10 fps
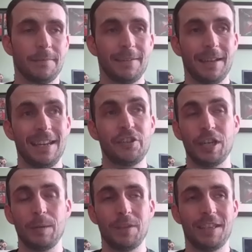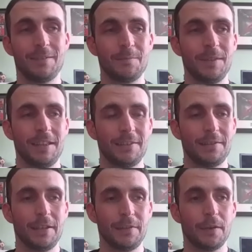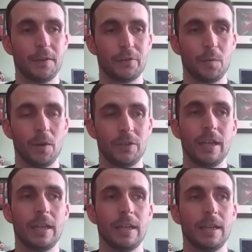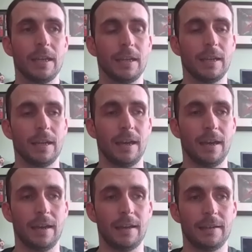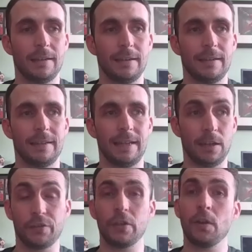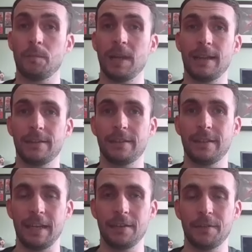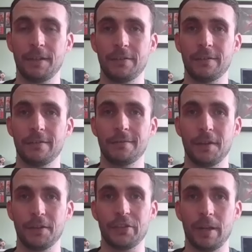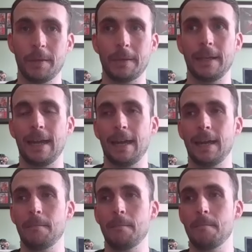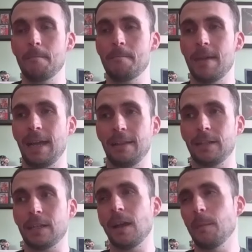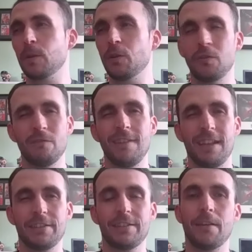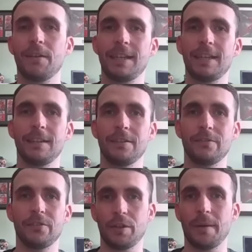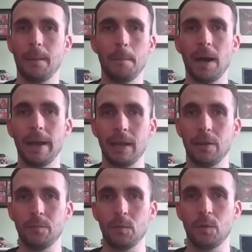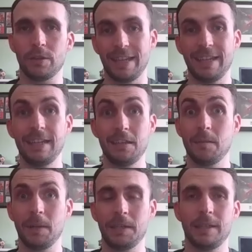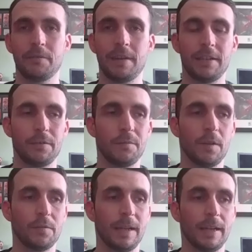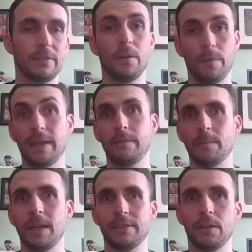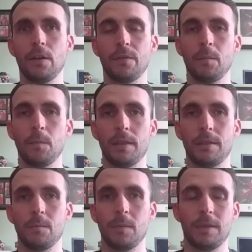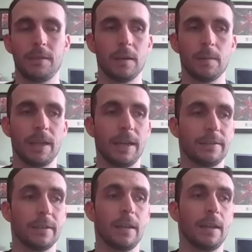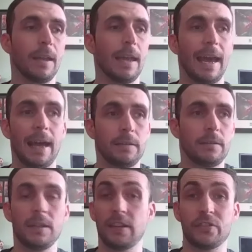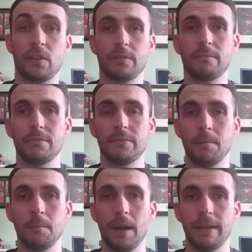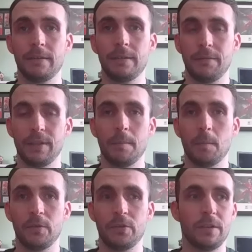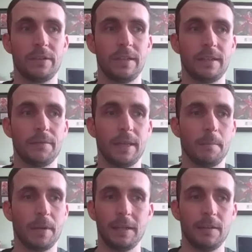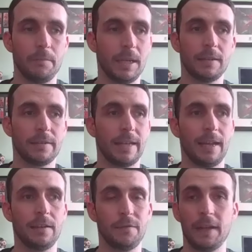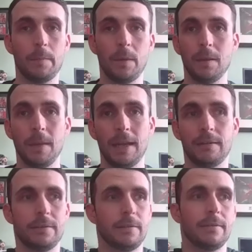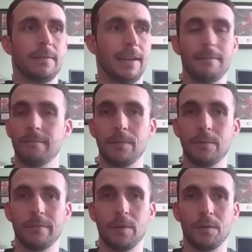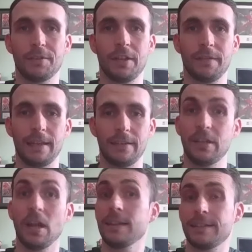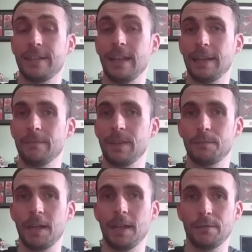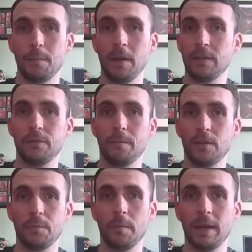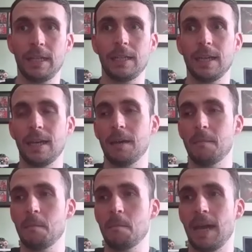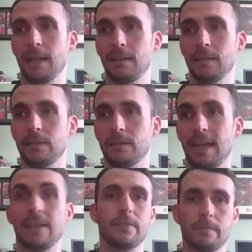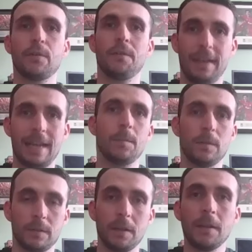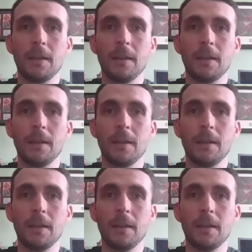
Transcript: initially with his first squad, he lost a lot of players at the end of his first summer, and the club couldn't necessarily just go out and buy a load more because they needed the money they were raising from those players. So they replaced a lot of them with younger players. And yeah, Slot didn't mind giving them opportunities, giving them plenty of minutes and developing them. And then all of a sudden they started selling these players for much, much more money. And that's sort of enabled